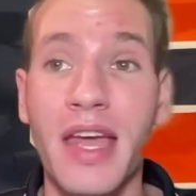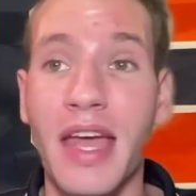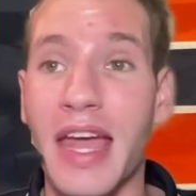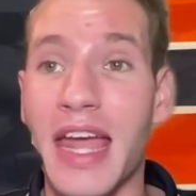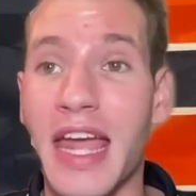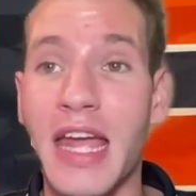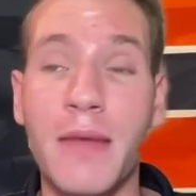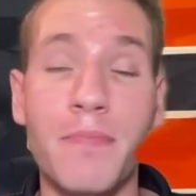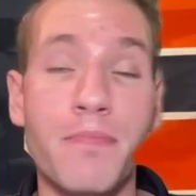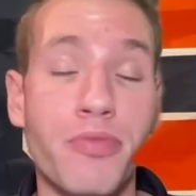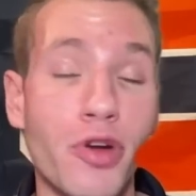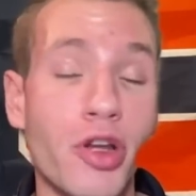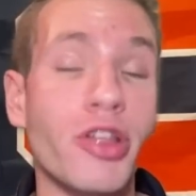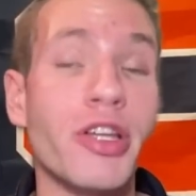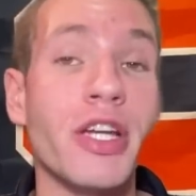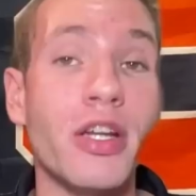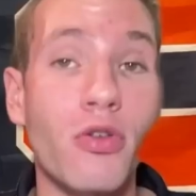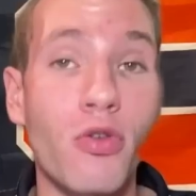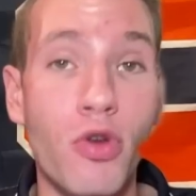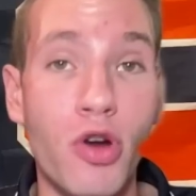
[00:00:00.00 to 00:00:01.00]
and
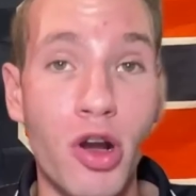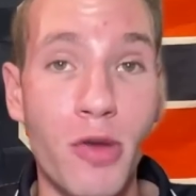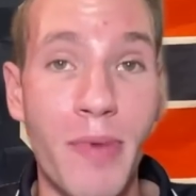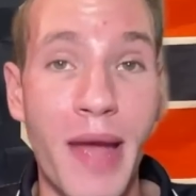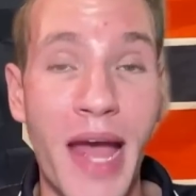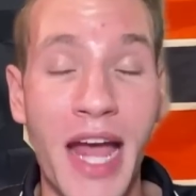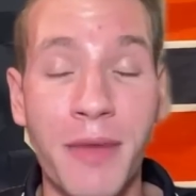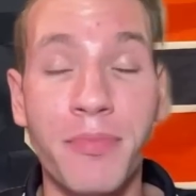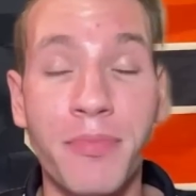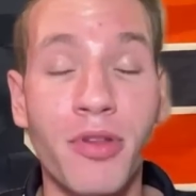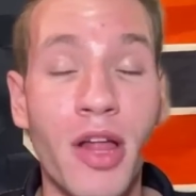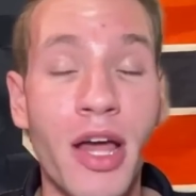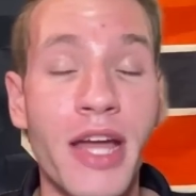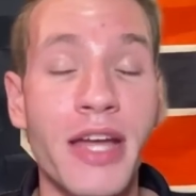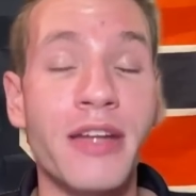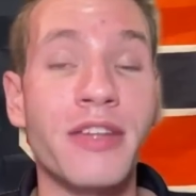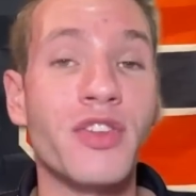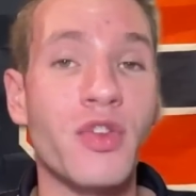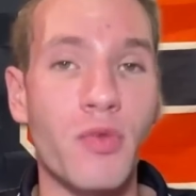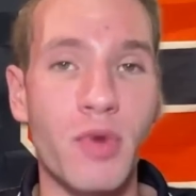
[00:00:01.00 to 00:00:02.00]
brilliant quarterback
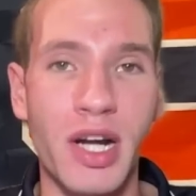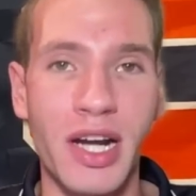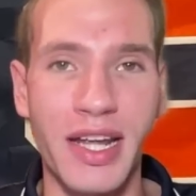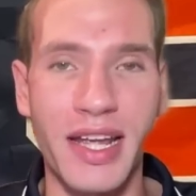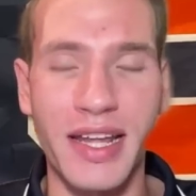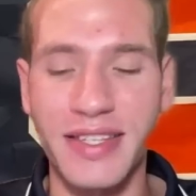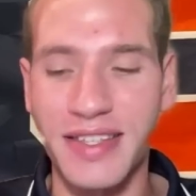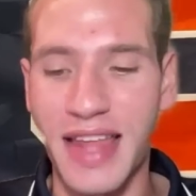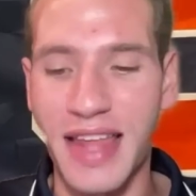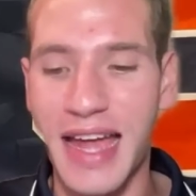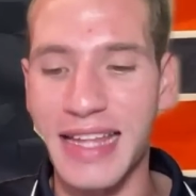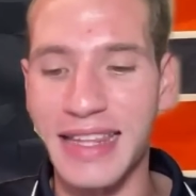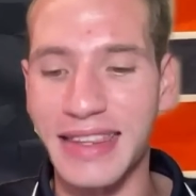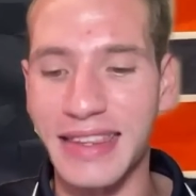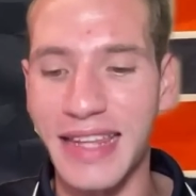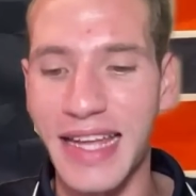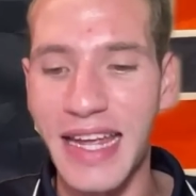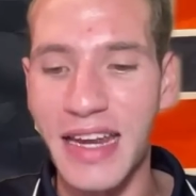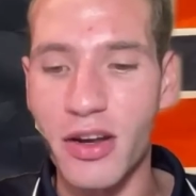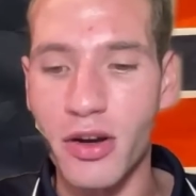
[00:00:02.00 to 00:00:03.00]
play. So we're going to get to that
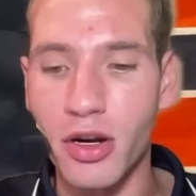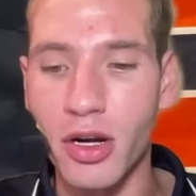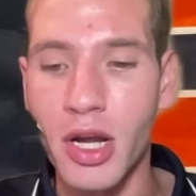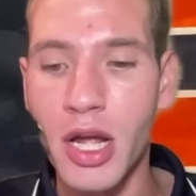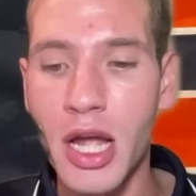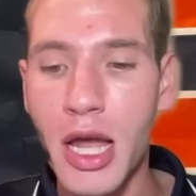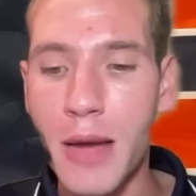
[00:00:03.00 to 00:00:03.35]
later.